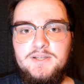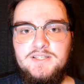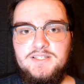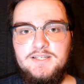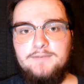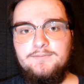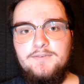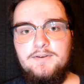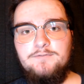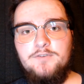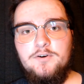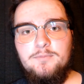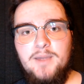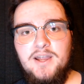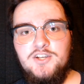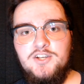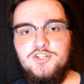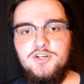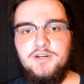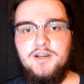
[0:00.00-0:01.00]
of
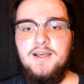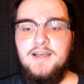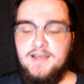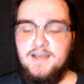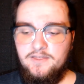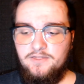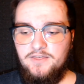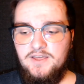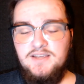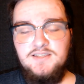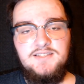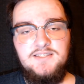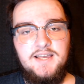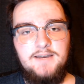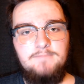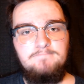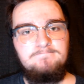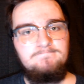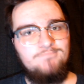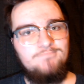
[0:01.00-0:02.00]
information, things that
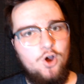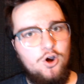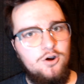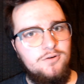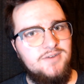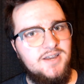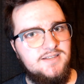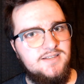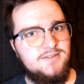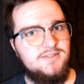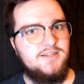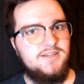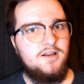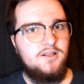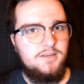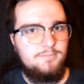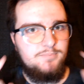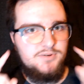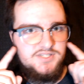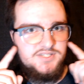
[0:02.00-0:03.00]
aren't
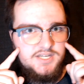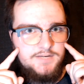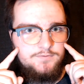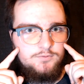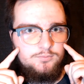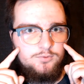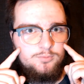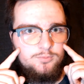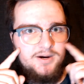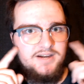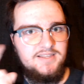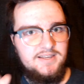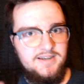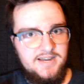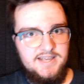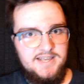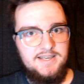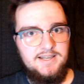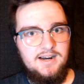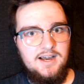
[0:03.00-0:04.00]
necessarily perceivable by the
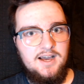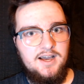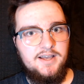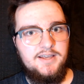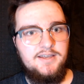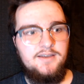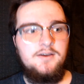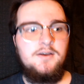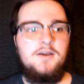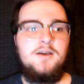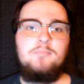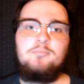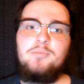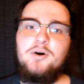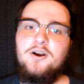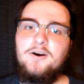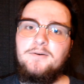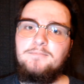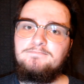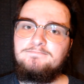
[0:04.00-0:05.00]
naked eye, but
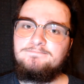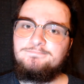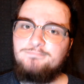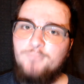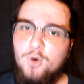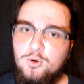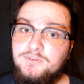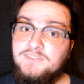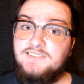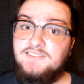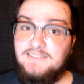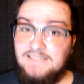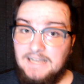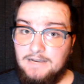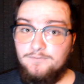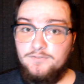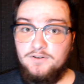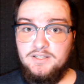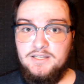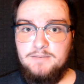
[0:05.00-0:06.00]
are most
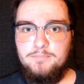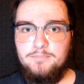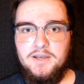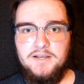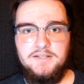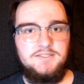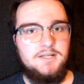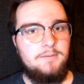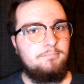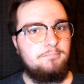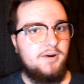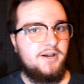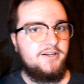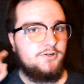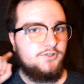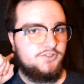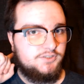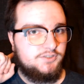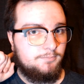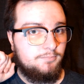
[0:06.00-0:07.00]
definitely picked up by your
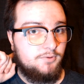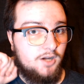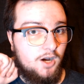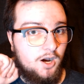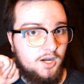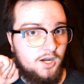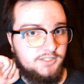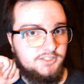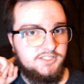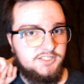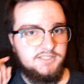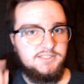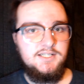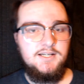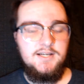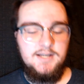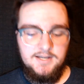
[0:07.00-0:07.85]
subconscious.